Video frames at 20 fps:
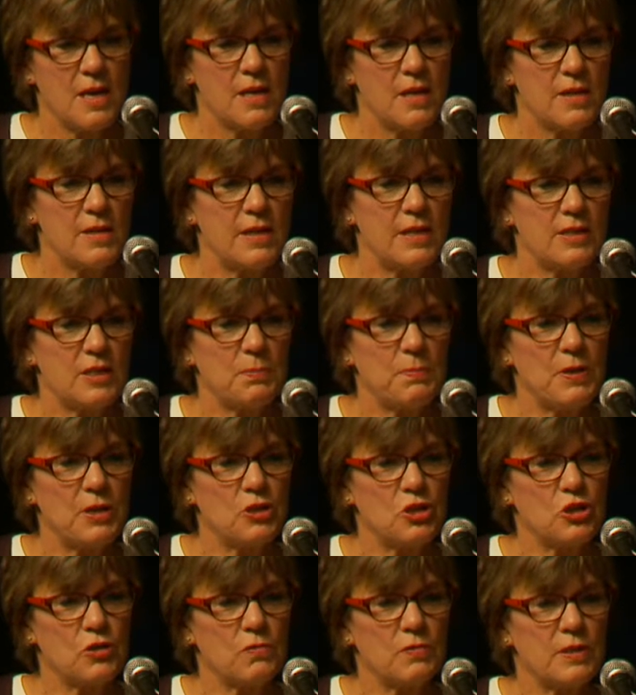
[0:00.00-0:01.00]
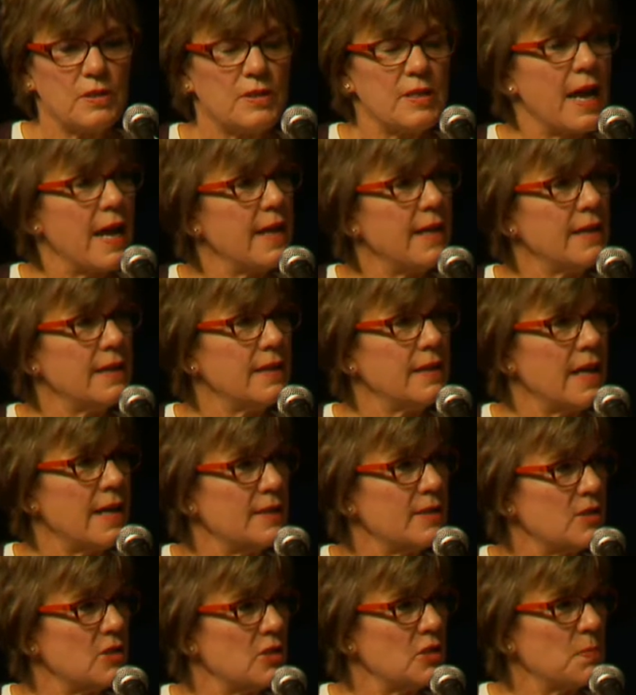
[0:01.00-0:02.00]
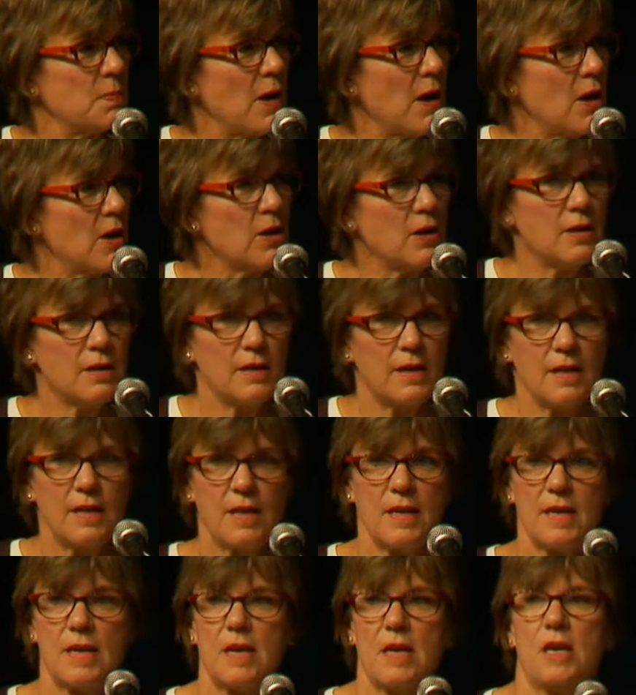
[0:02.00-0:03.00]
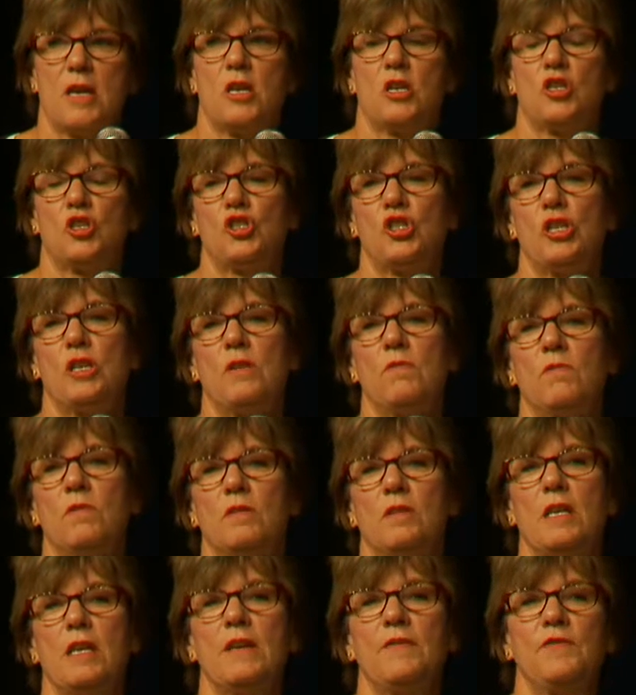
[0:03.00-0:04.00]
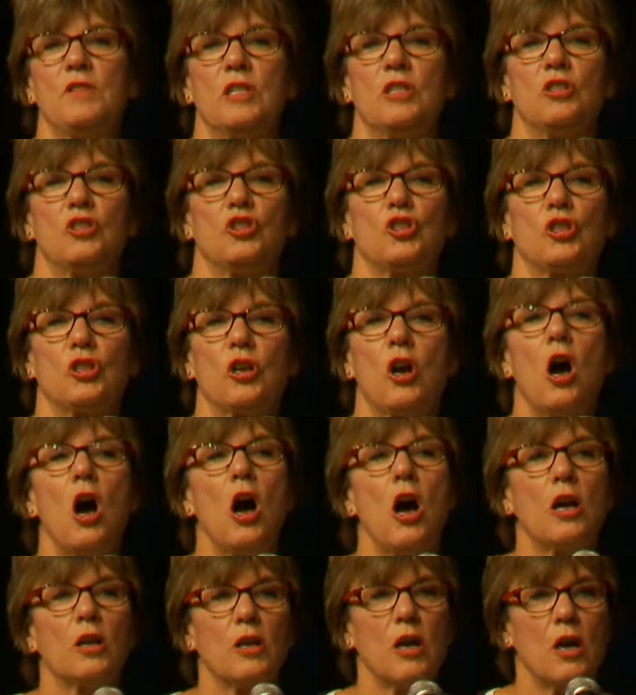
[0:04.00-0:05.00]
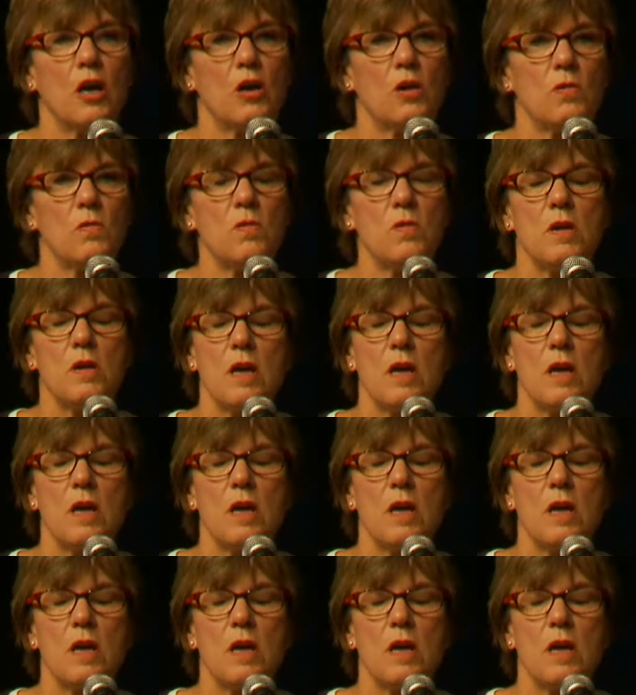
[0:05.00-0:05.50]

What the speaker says: This picture was taken in Estes Park. She lived in Chicago,